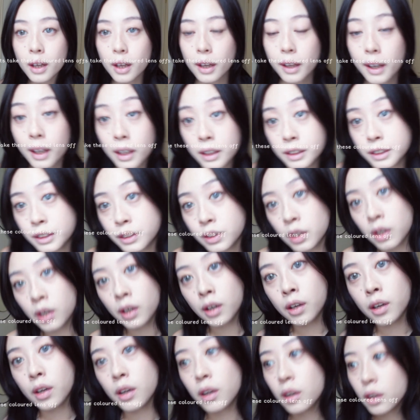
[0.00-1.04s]
Okay,
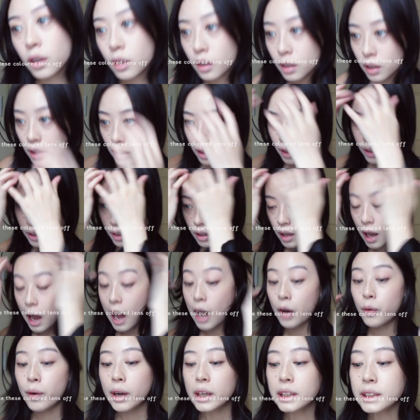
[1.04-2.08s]
so
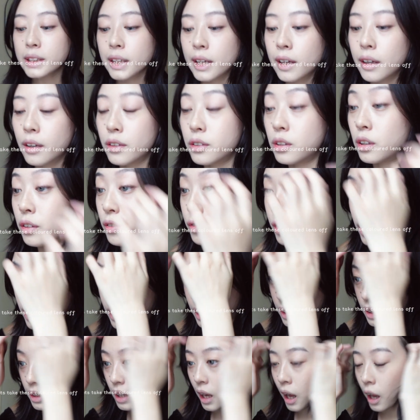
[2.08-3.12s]
how I take it off
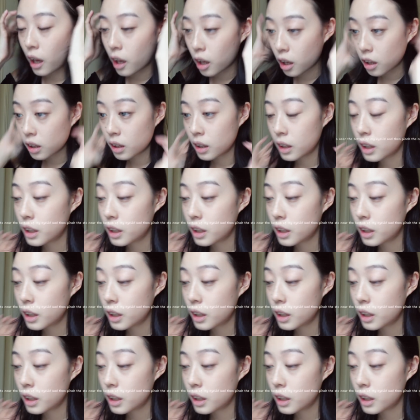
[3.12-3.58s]
is I